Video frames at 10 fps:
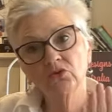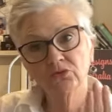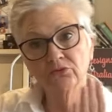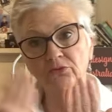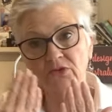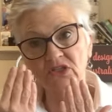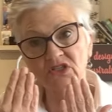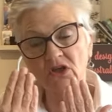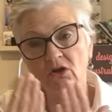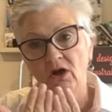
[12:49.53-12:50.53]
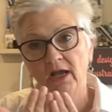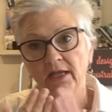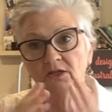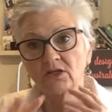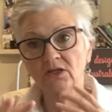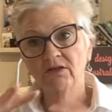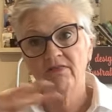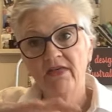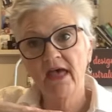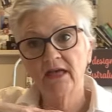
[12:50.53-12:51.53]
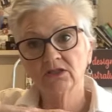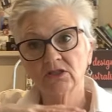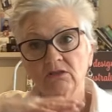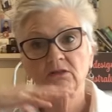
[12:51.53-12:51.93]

through the side, that